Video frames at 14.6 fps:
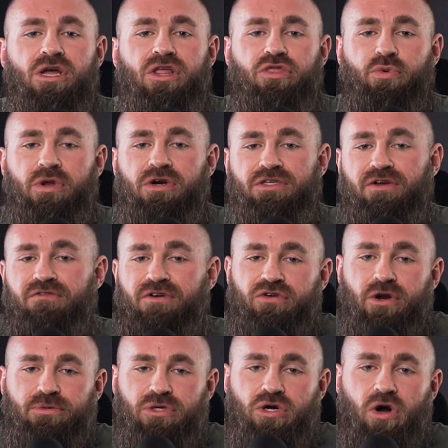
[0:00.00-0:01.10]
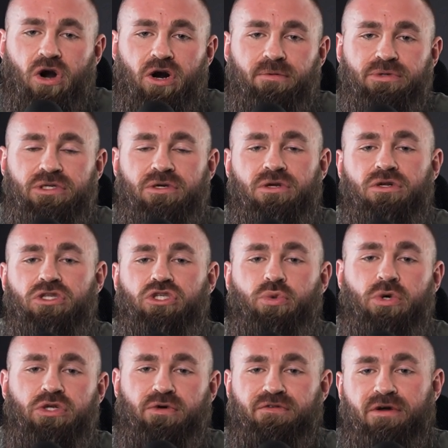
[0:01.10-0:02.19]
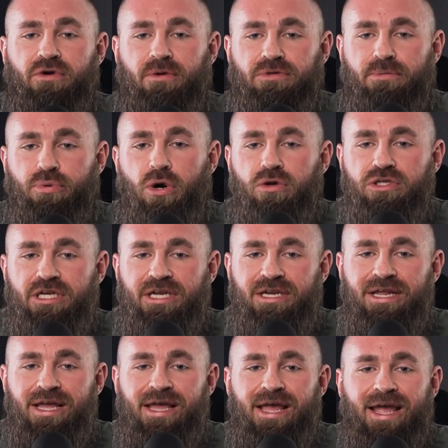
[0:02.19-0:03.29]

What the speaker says: 375 grams of carbs, 225 grams of protein,